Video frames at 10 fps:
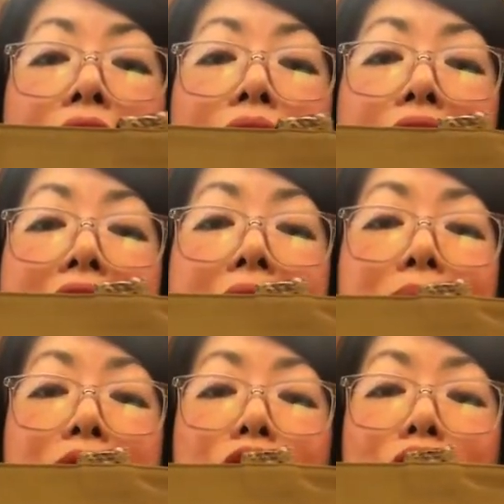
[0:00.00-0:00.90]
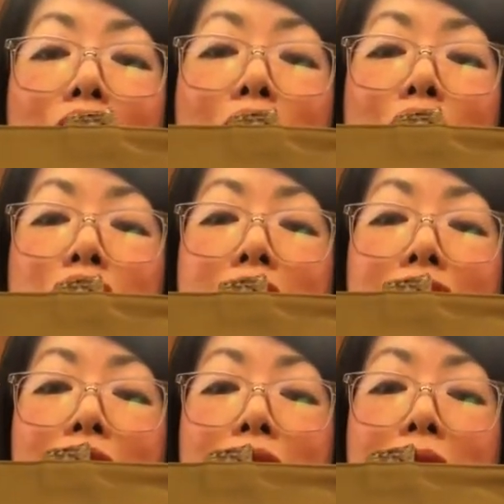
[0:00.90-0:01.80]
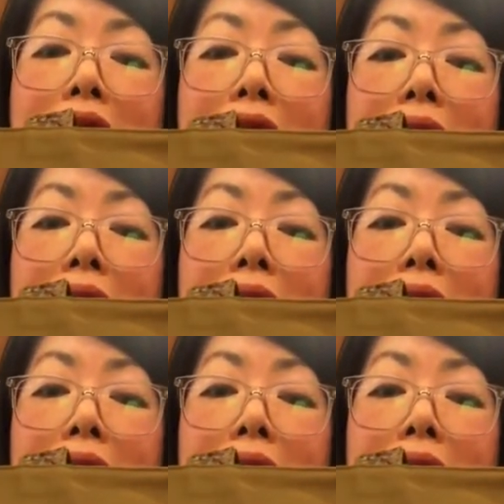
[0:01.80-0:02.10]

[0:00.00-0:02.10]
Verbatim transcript: look at that beautiful